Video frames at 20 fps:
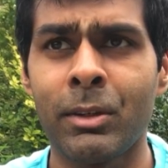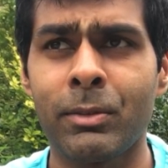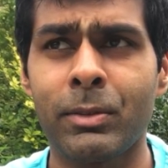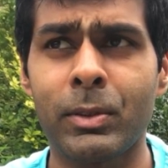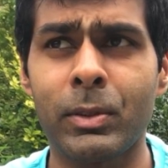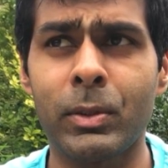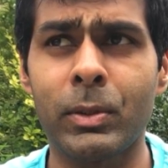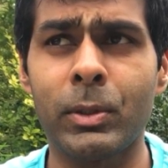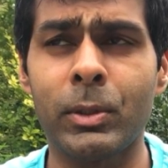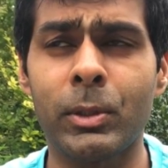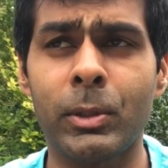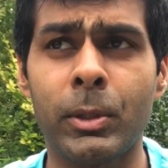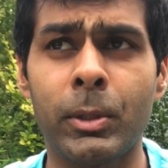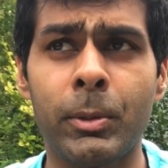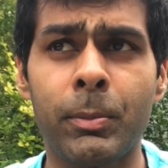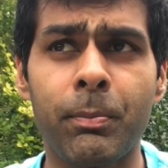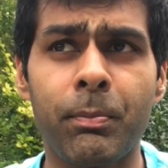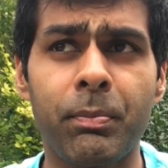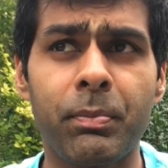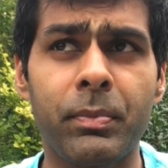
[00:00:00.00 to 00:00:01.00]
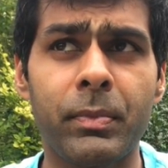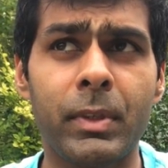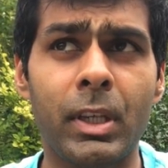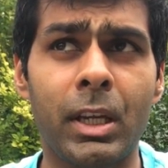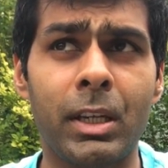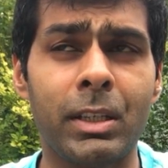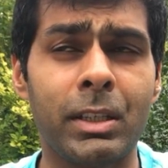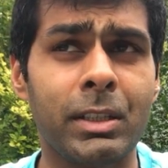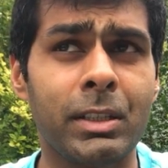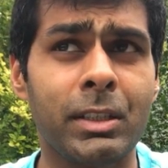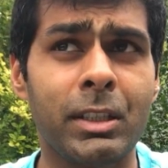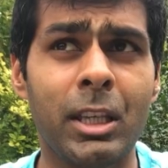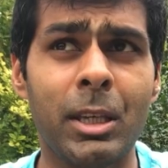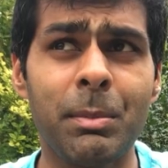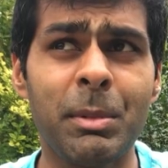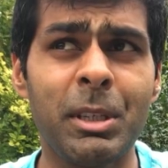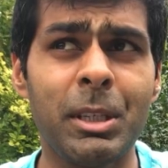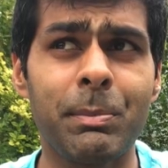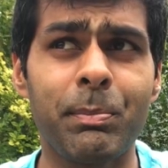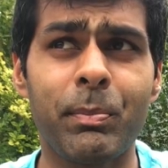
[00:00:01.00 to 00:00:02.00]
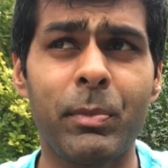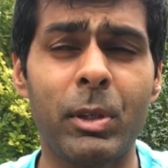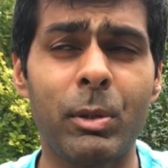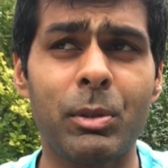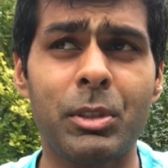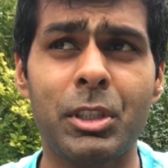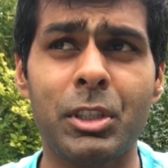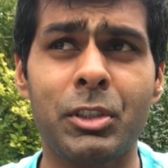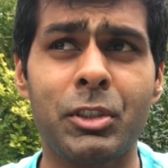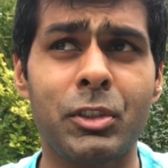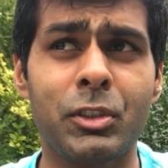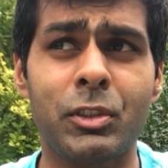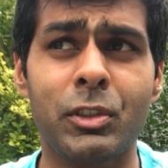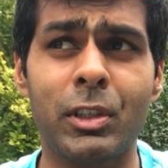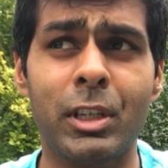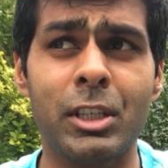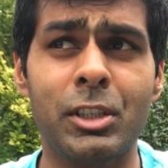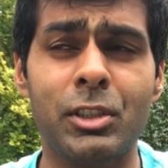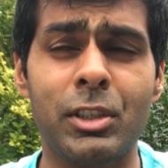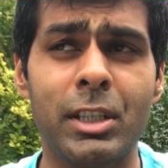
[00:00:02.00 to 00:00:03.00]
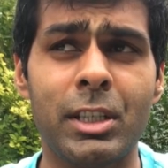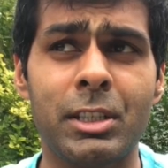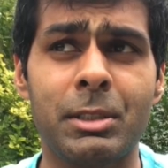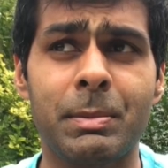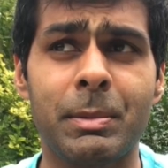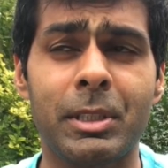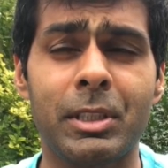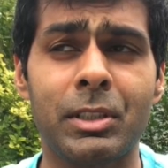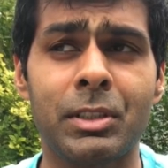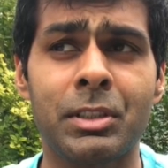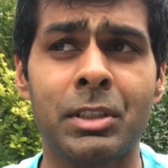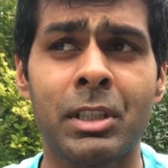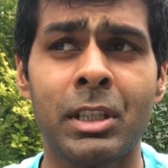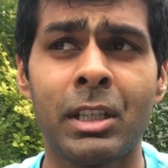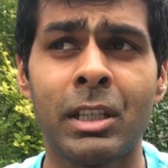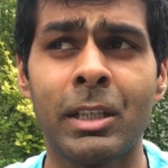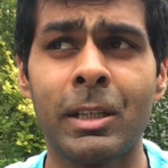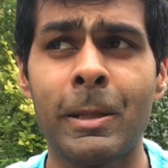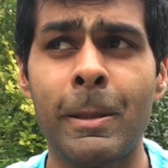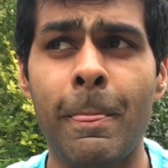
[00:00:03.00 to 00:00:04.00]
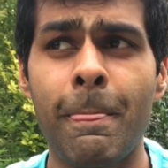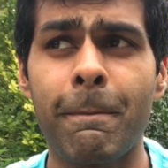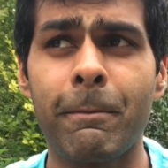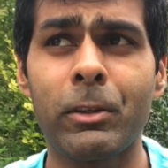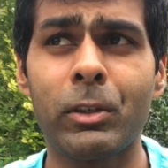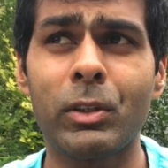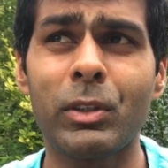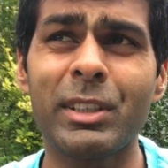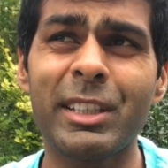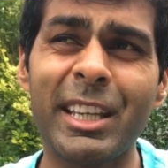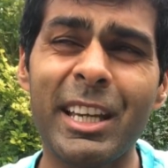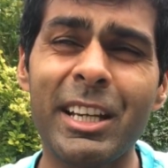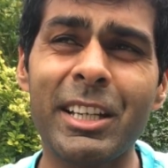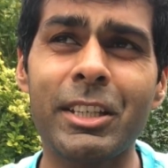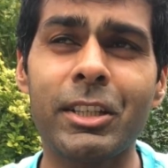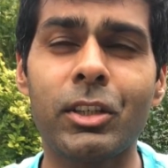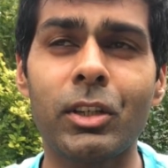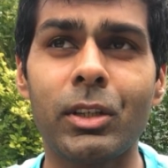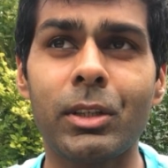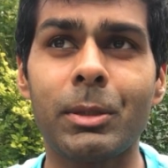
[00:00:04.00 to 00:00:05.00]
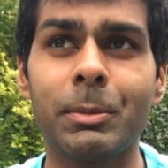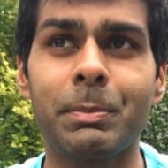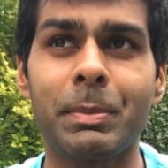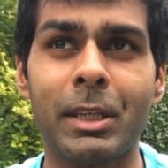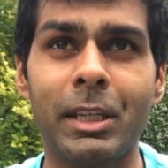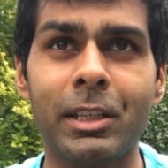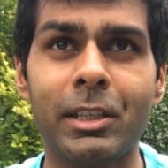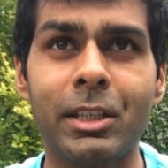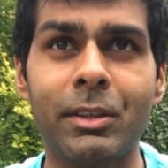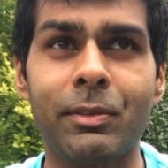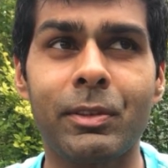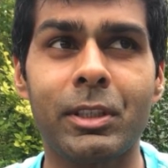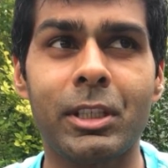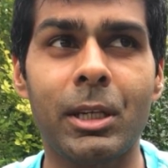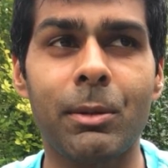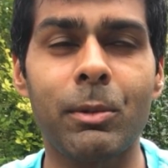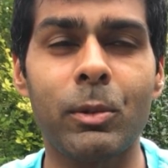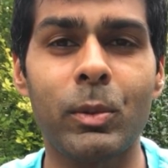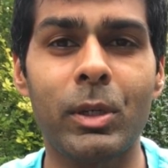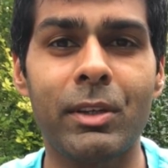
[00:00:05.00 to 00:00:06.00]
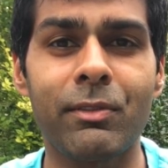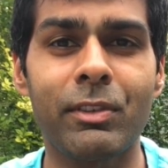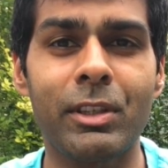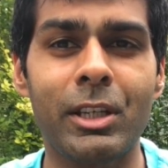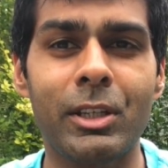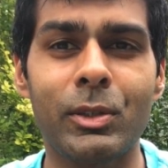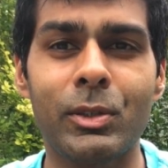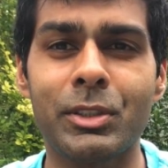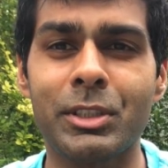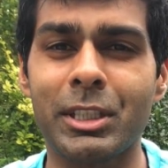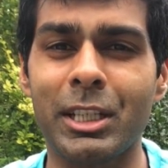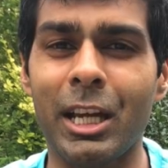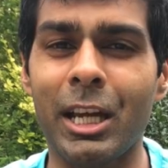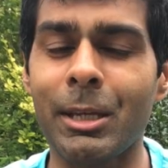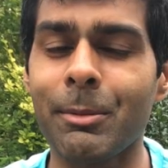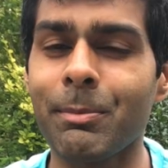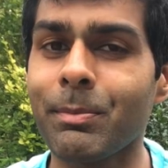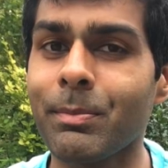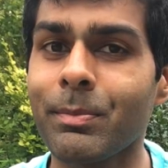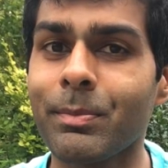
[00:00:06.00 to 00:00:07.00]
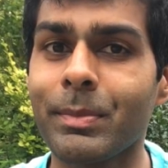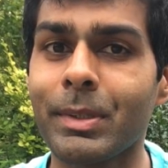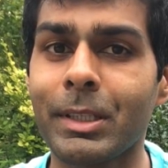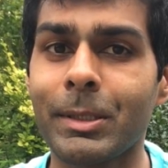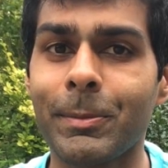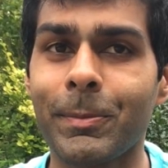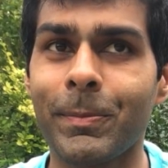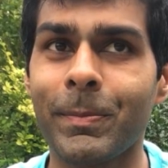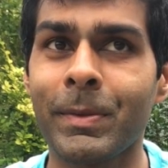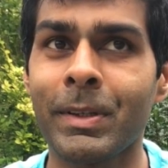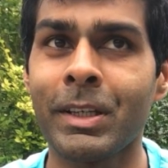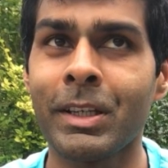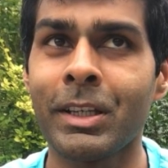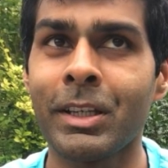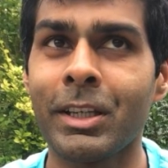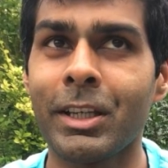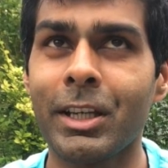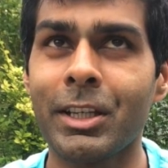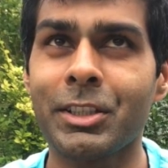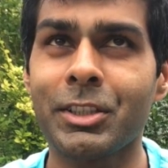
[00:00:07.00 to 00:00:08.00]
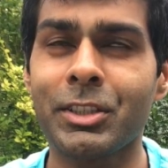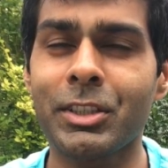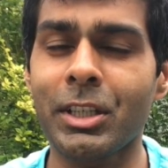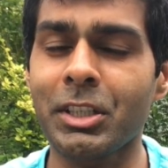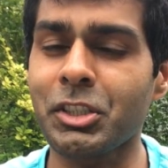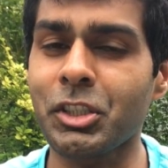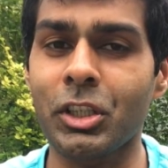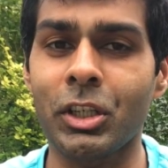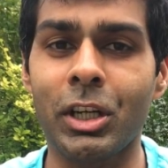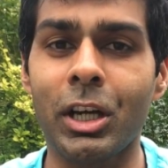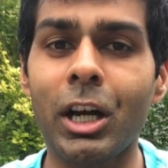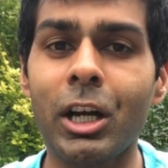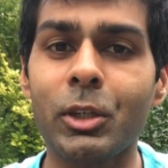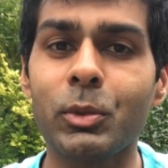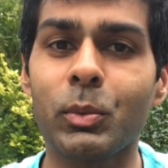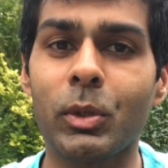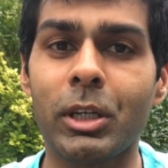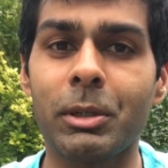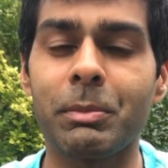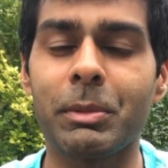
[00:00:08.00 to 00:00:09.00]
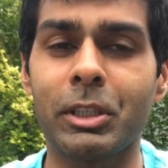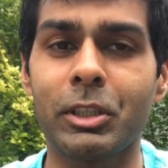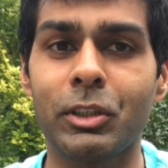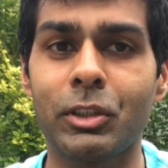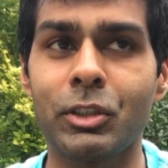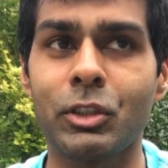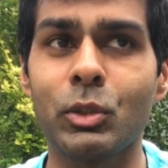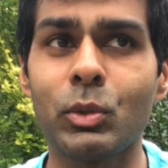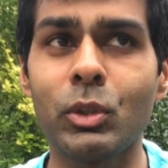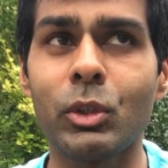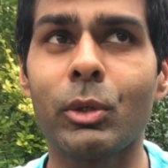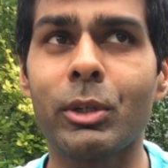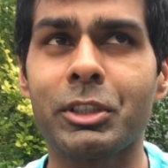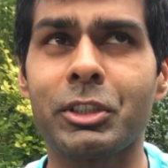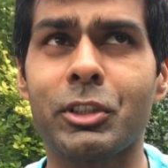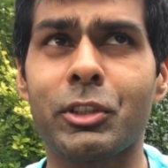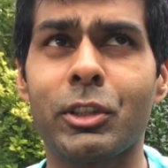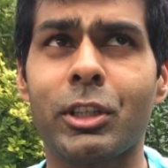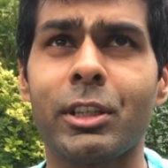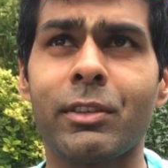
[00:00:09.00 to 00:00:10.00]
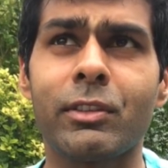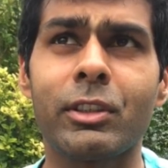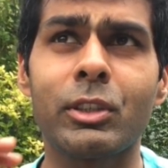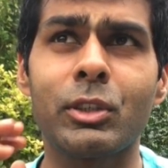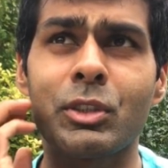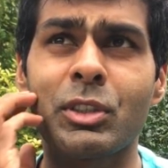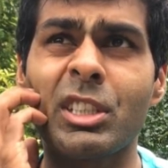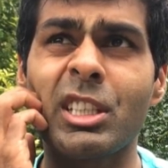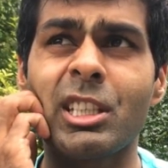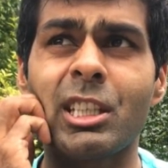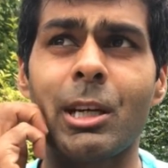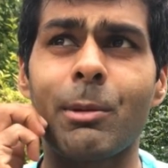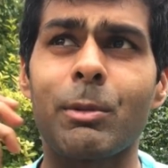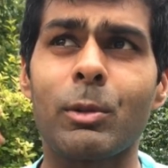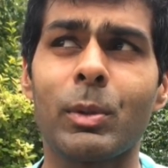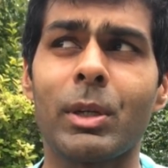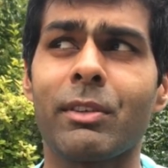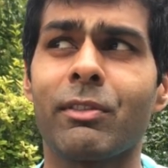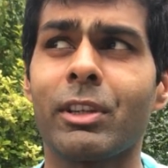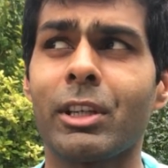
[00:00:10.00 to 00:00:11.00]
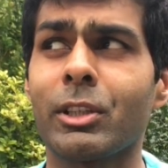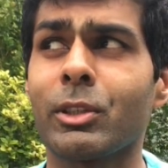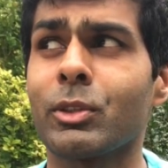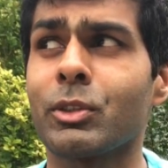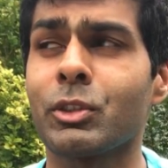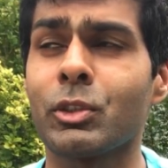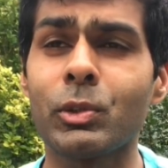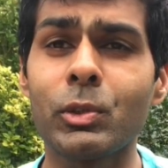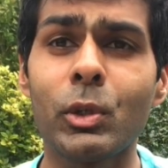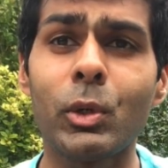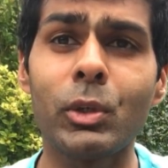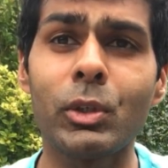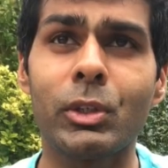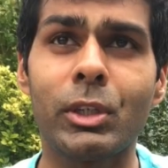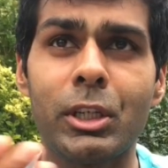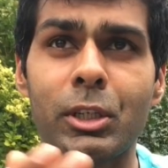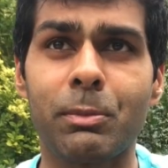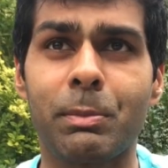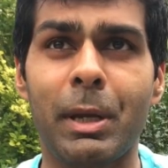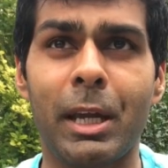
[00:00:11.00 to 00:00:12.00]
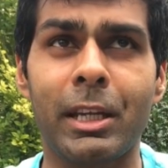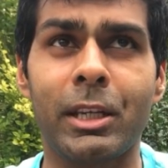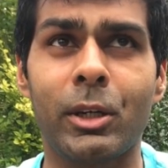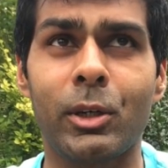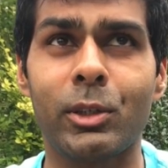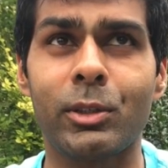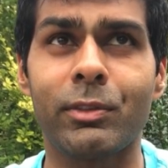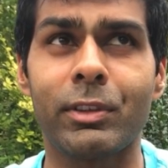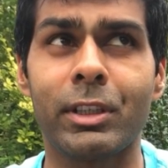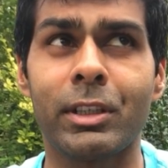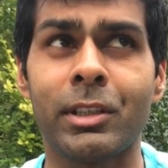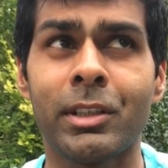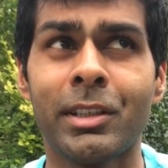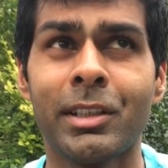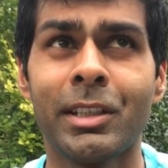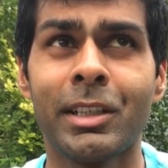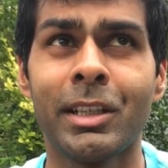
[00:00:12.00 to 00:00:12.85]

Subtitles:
For Kimi, it was a strange race because, you know, yeah, he got the penalty for double wave yellows, and it's such a hard one because, you know, as a driver, you see double wave yellows, you know you need to back out of it.